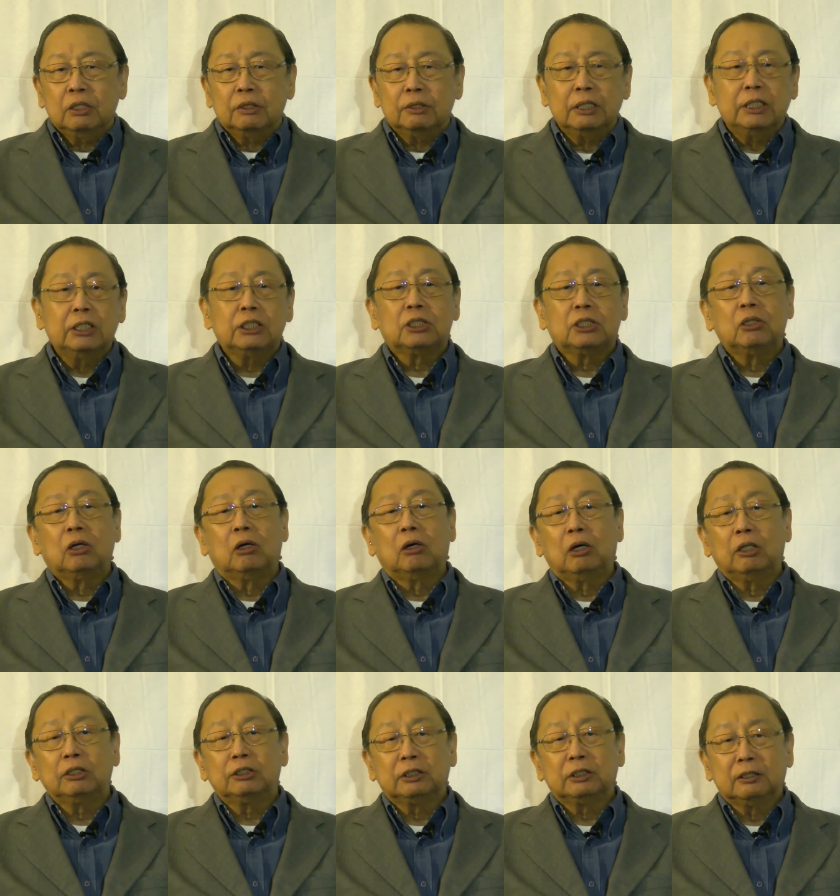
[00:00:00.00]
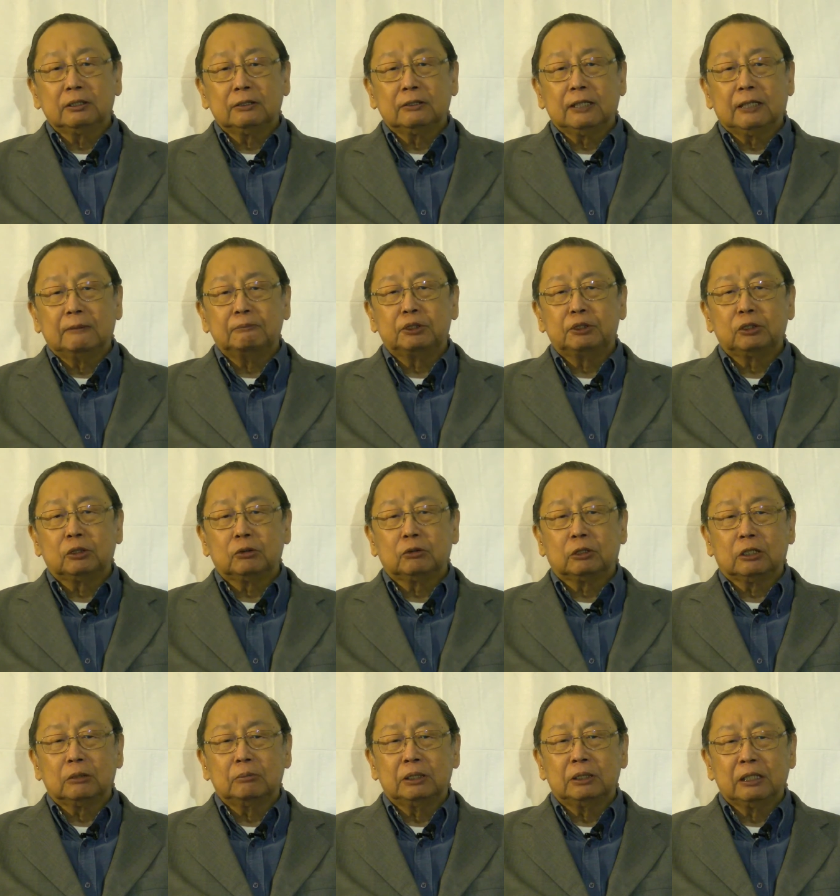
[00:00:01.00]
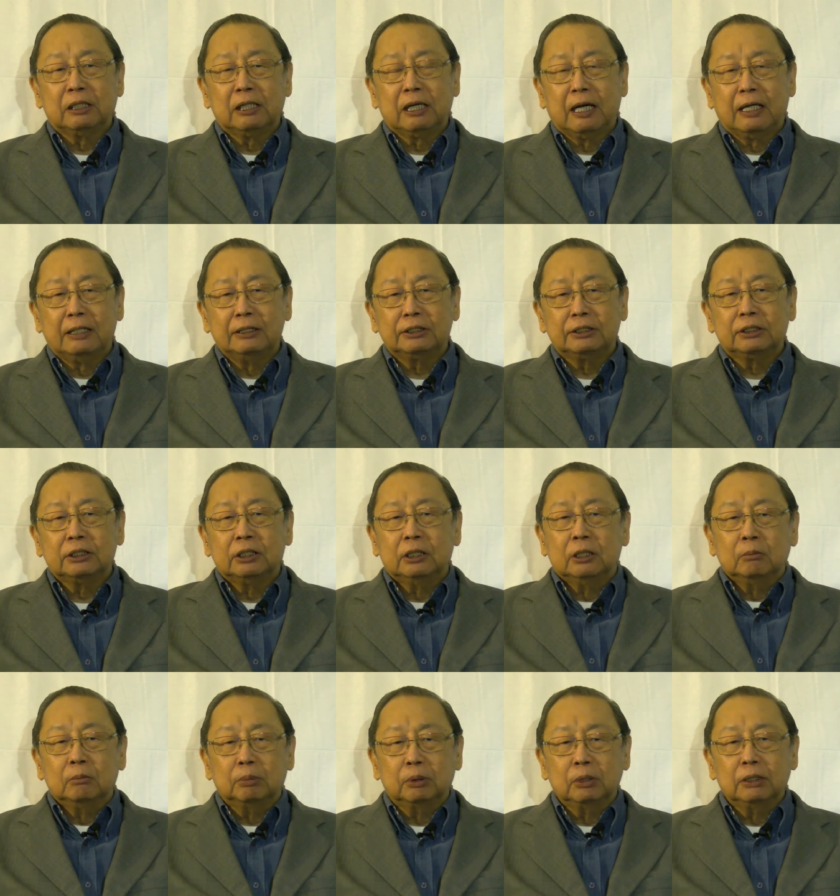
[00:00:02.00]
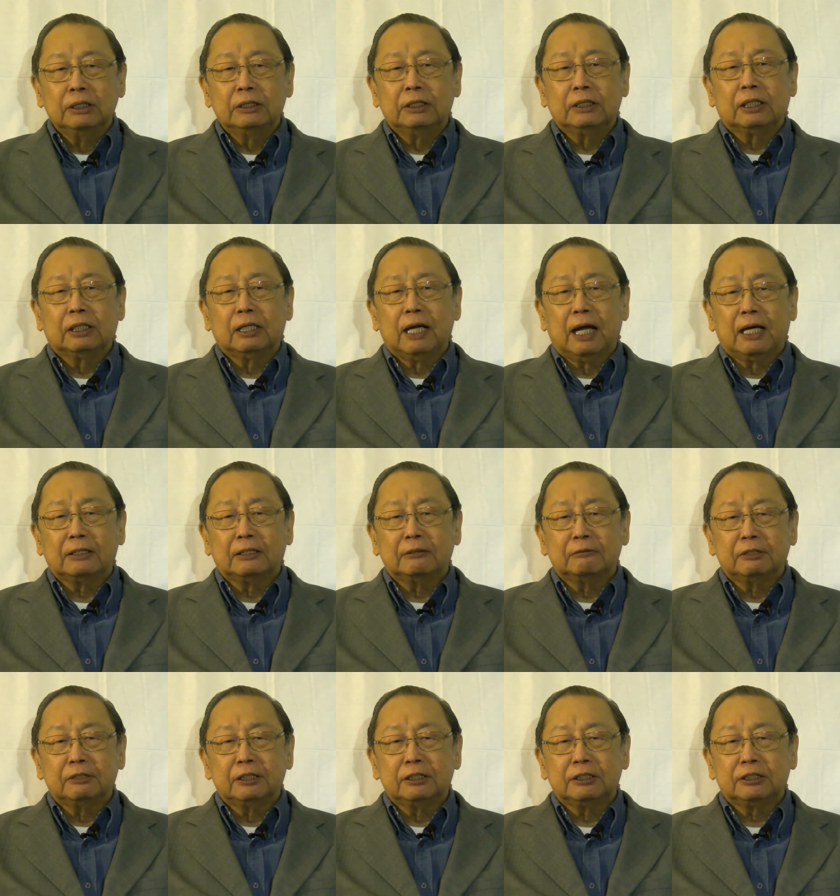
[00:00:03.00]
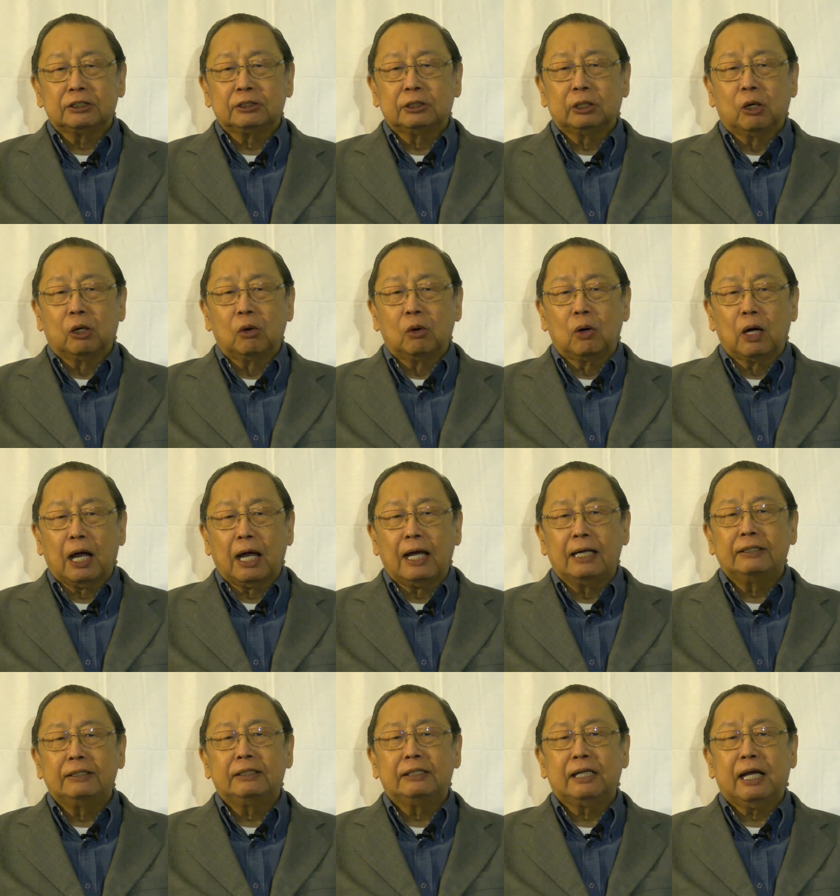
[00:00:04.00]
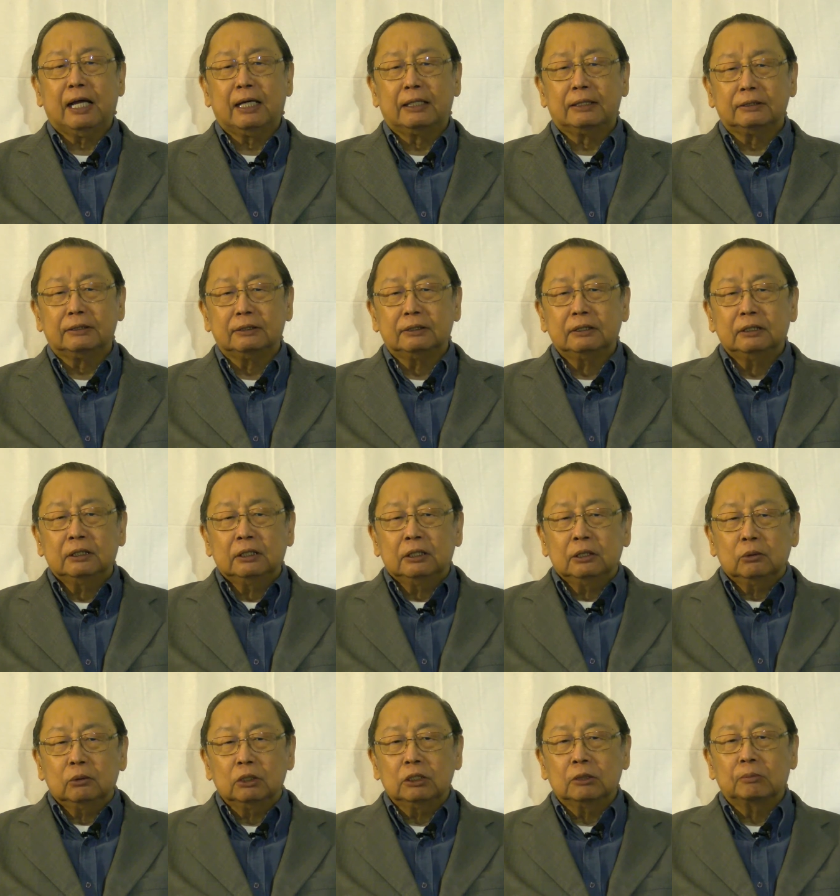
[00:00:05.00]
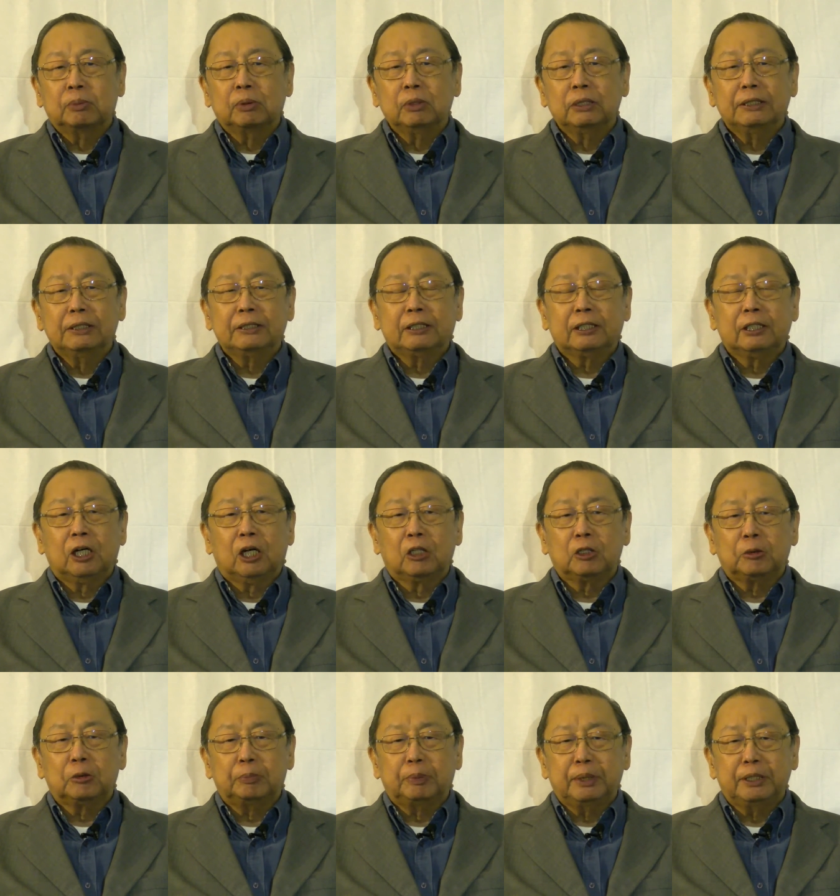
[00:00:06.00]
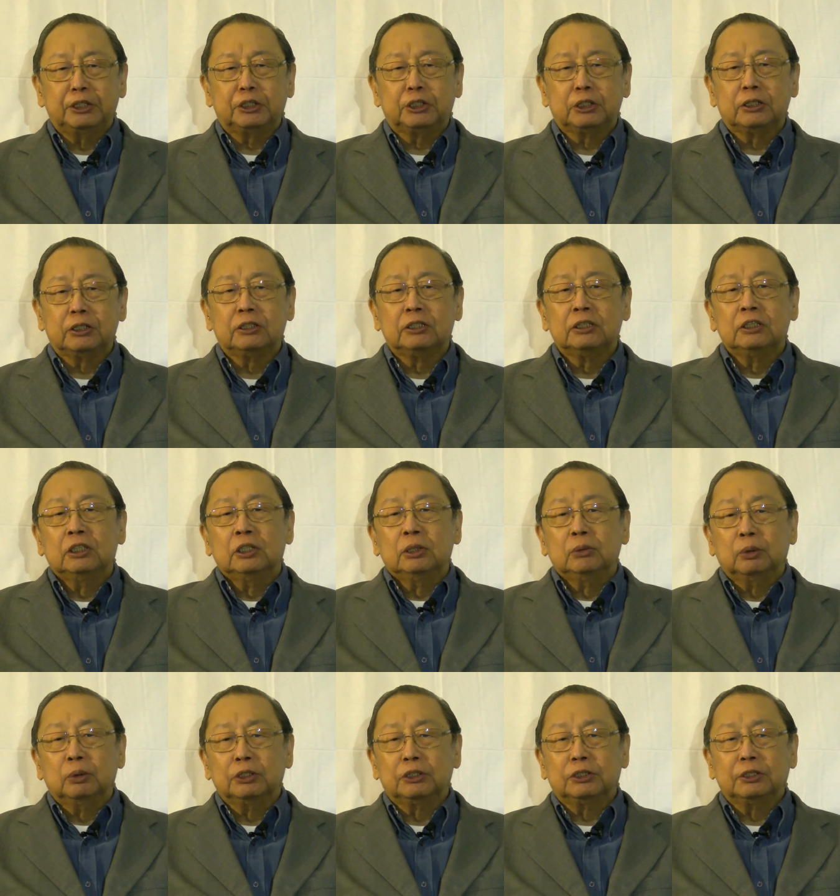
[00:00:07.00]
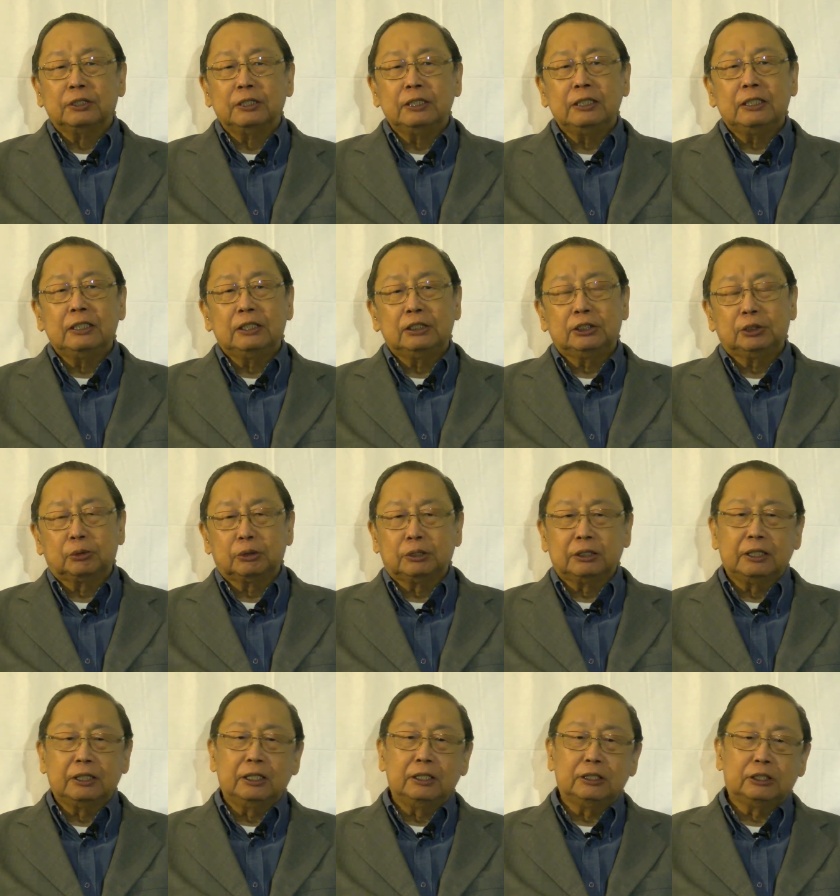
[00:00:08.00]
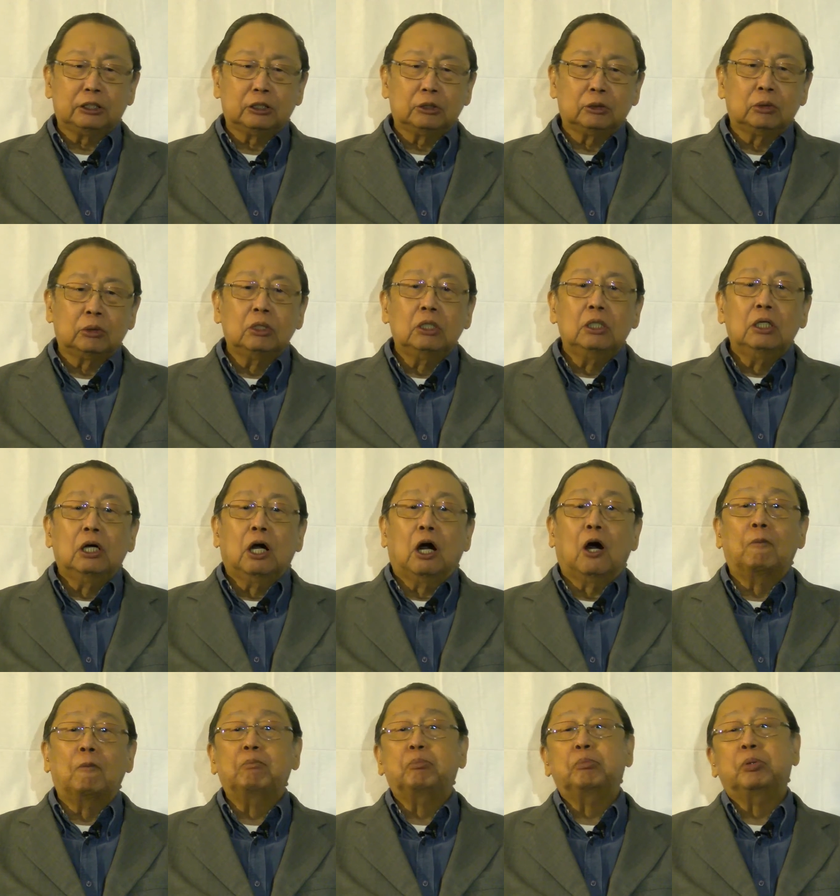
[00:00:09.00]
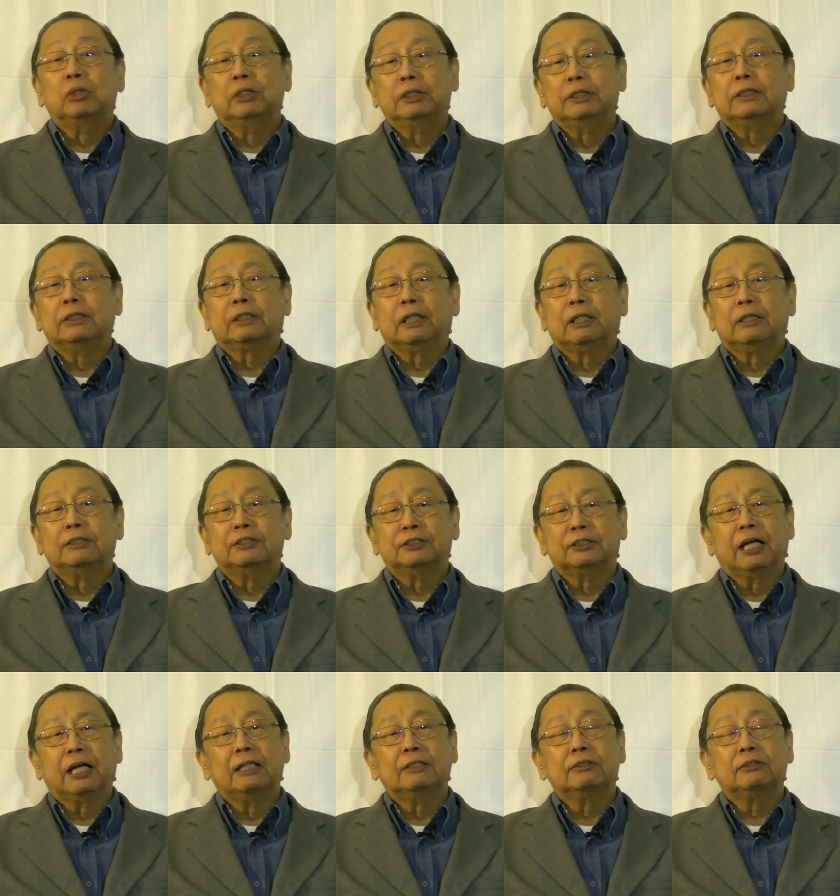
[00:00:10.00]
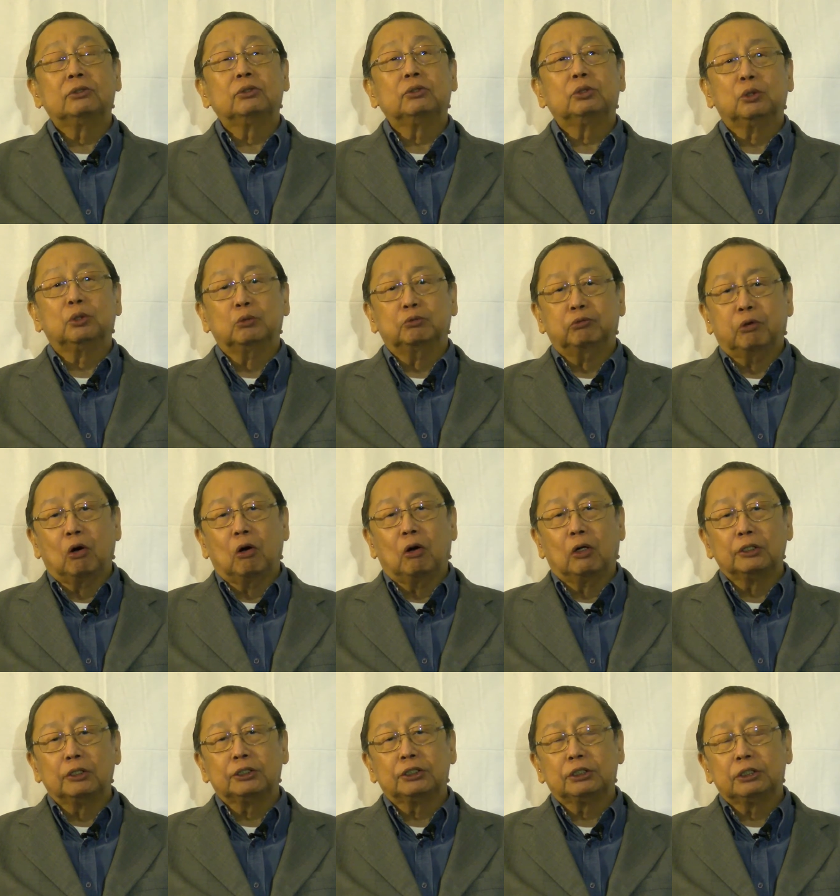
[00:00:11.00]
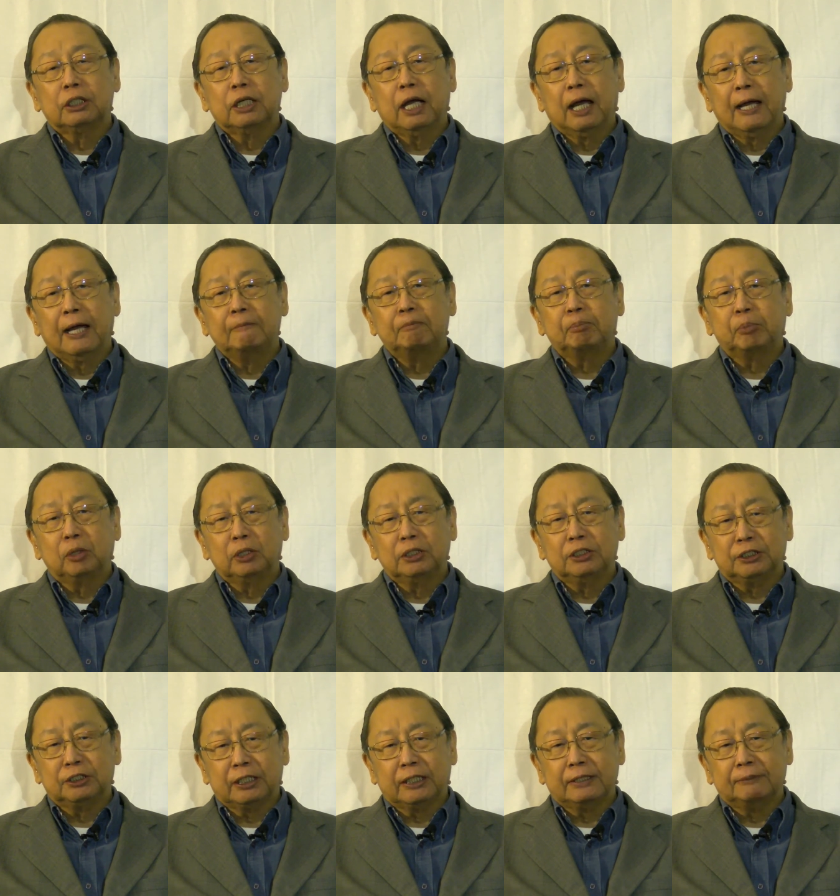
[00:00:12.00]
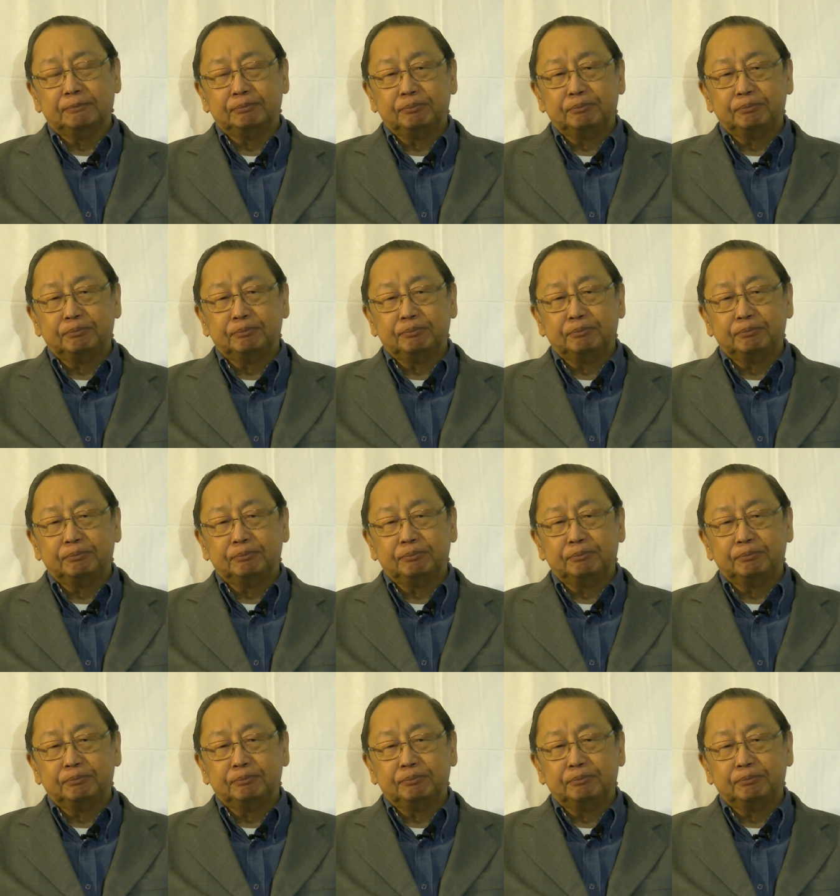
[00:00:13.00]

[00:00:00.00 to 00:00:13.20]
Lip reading: These laws and attempts to criminalize political activists go hand in hand with a political occupation which deals with the issue of political dissent through force and policing.